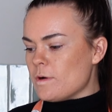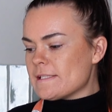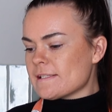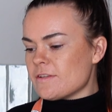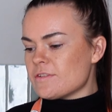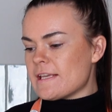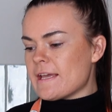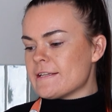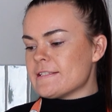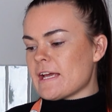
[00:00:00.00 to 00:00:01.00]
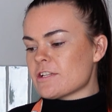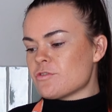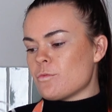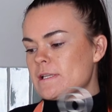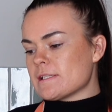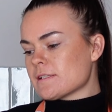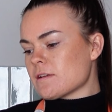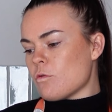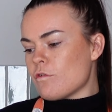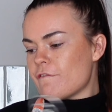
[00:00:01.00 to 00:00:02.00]
whisk using a Dutch
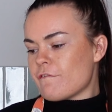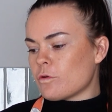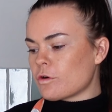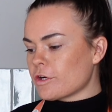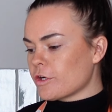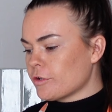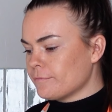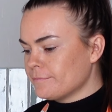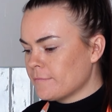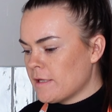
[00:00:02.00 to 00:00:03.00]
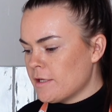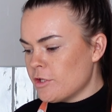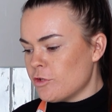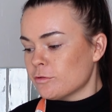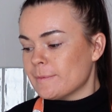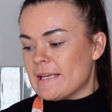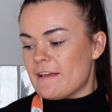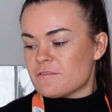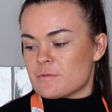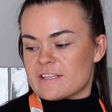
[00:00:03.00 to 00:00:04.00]
whisk or fork. You will be
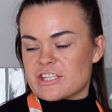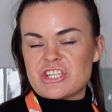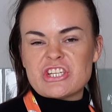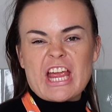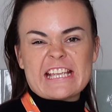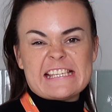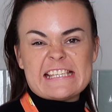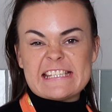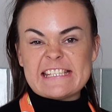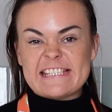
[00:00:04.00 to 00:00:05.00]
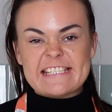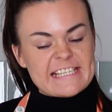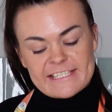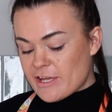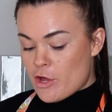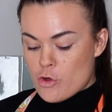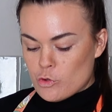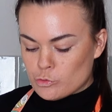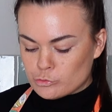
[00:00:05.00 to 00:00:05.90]
left with a shaggy, sticky dough.